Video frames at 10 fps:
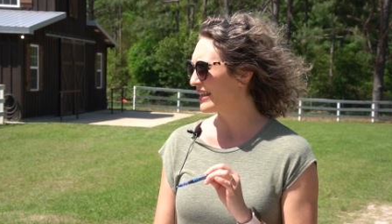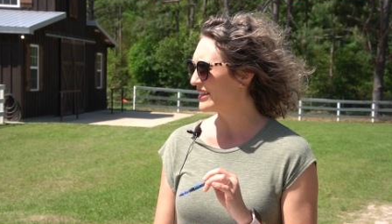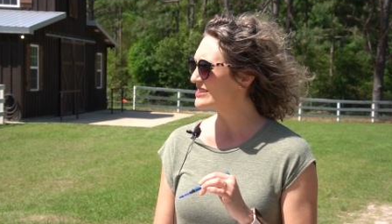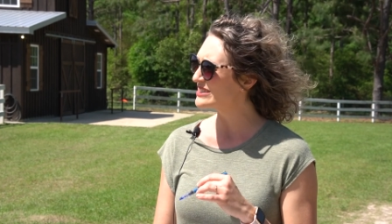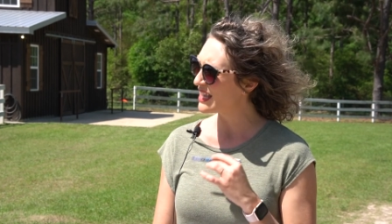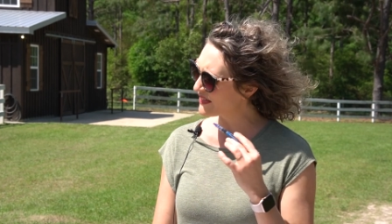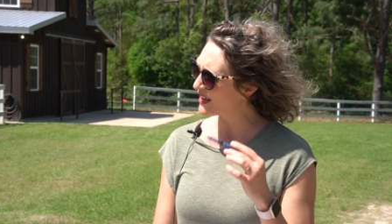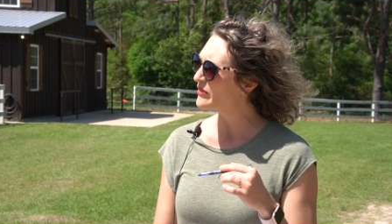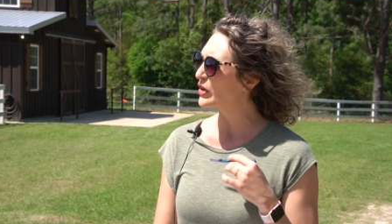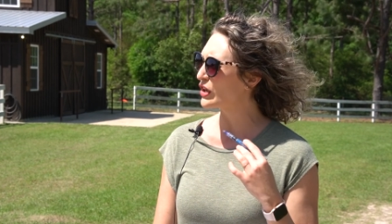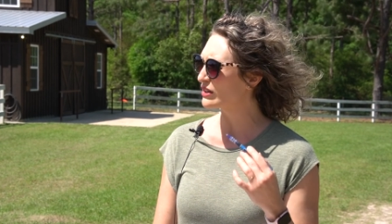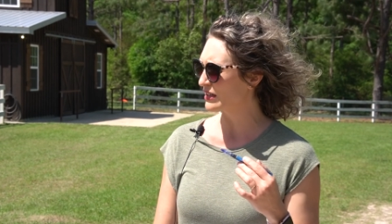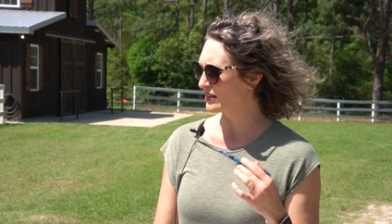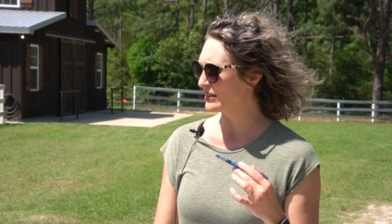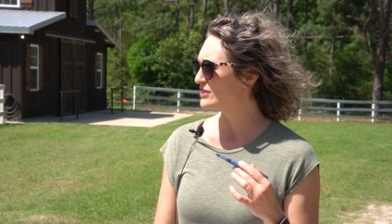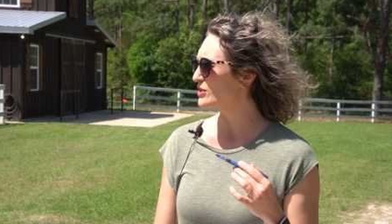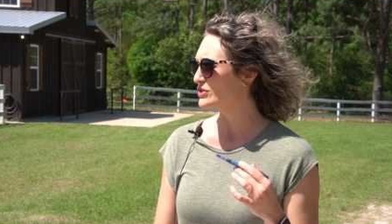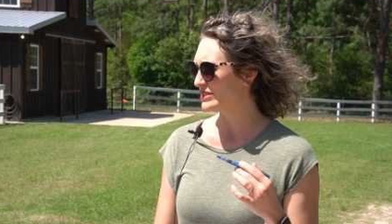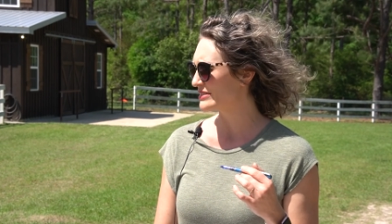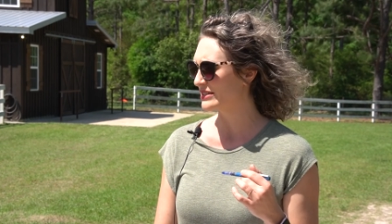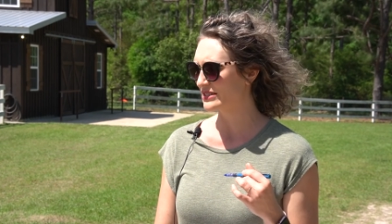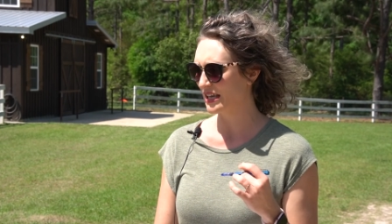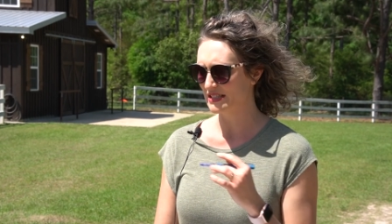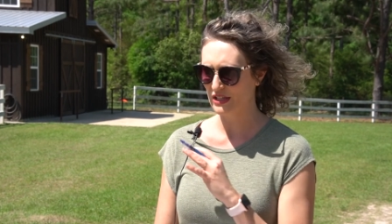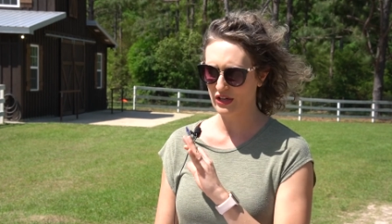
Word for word: can't say that very clearly, so she just says Casey